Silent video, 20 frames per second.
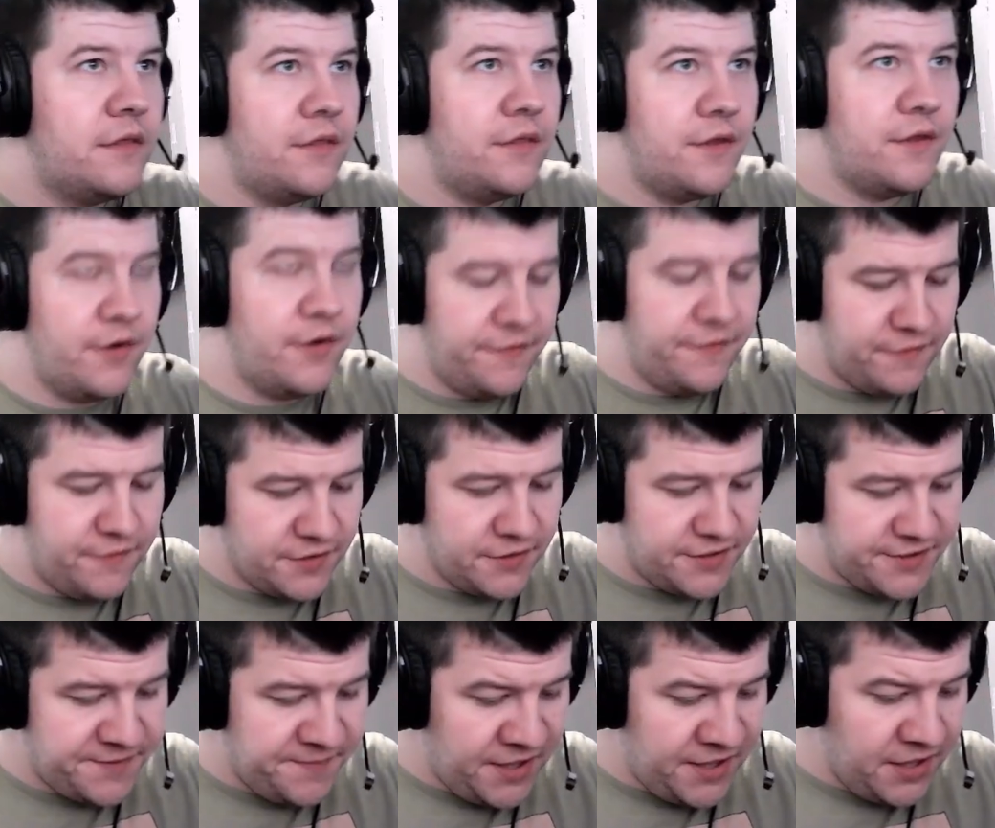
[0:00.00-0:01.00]
30-foot
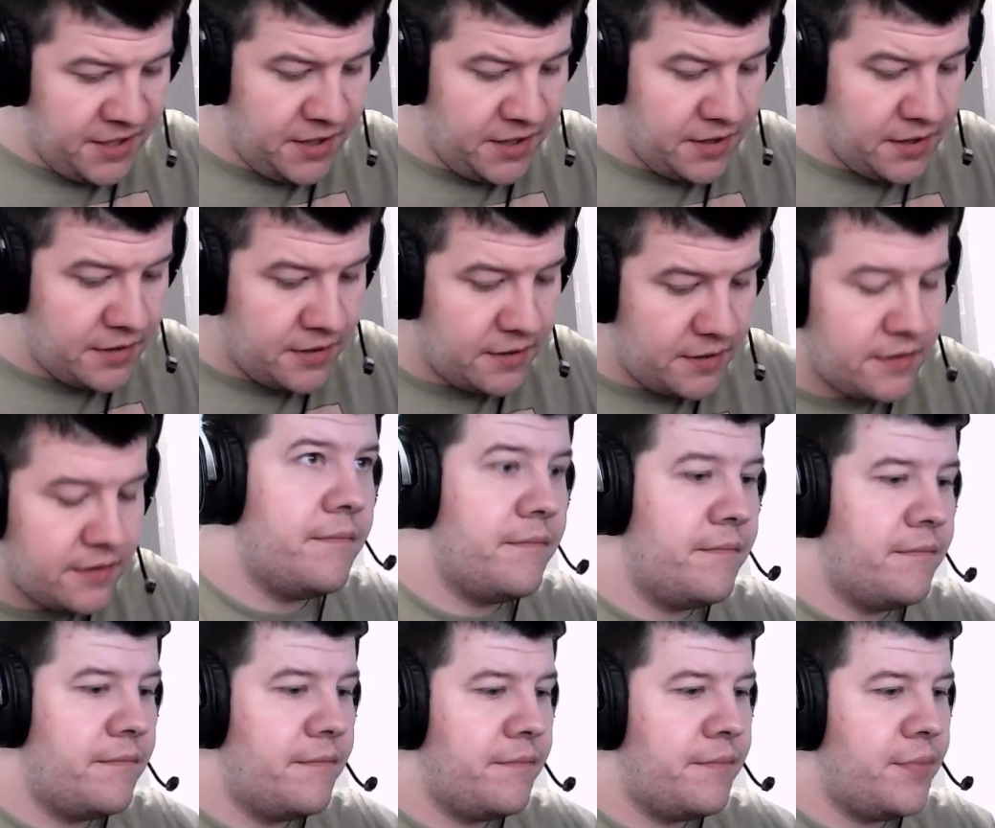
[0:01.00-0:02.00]
speed,
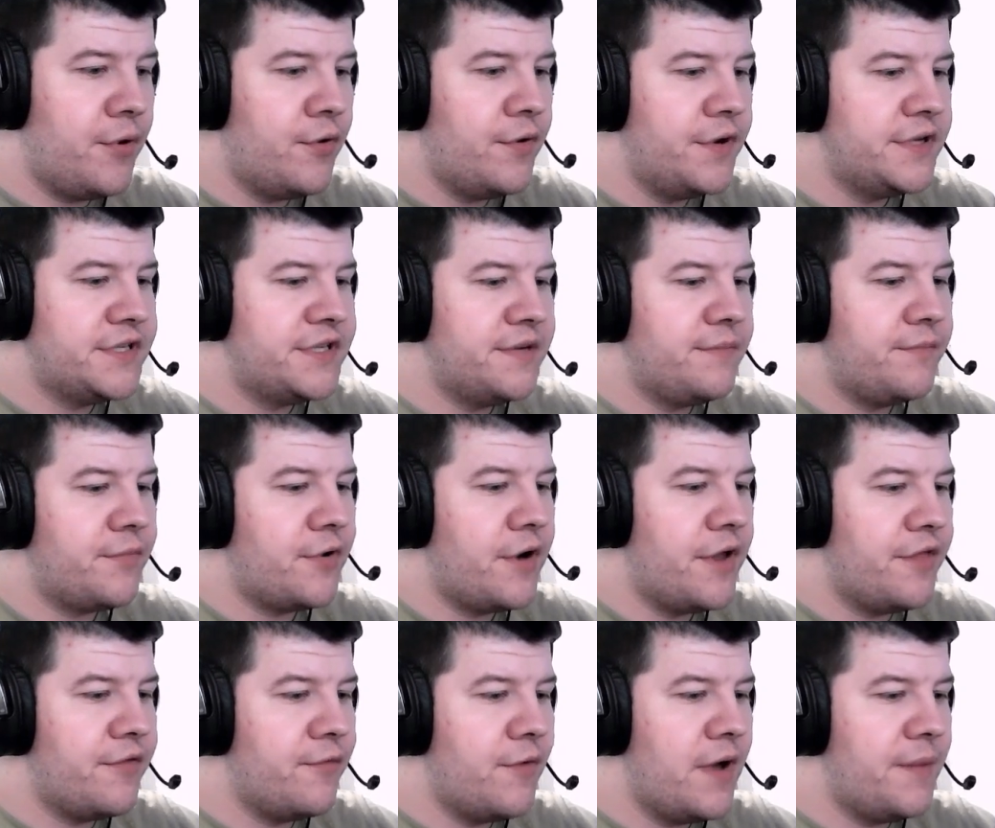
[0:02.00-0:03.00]
poison
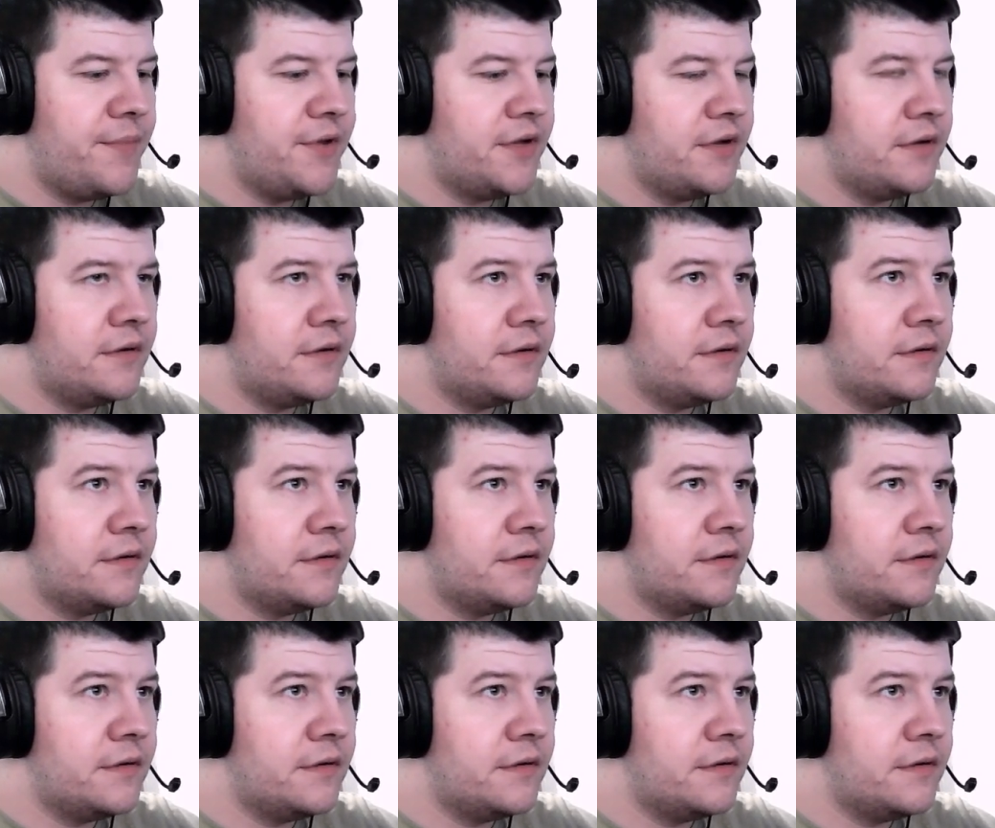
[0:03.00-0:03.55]
breath weapon,